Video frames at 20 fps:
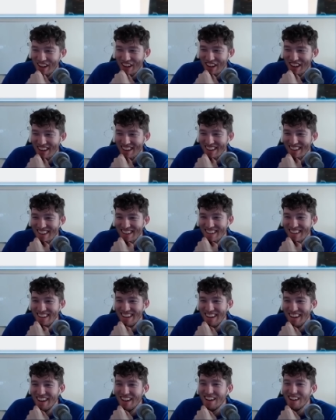there we go.
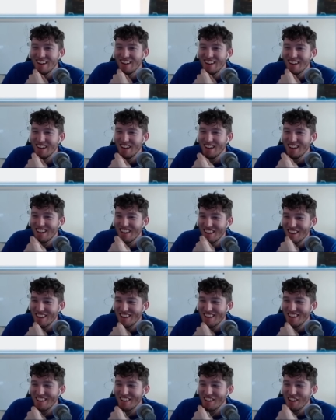Yeah, there we go.
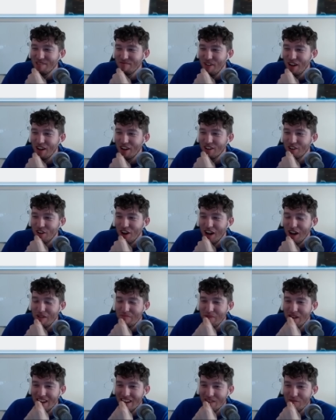Am I on your
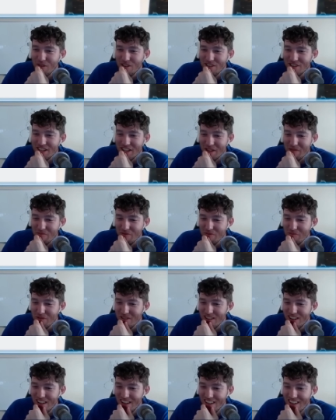iPad while you take a
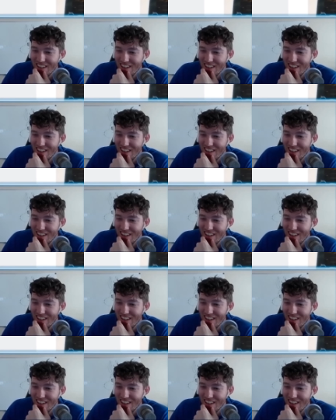pooper?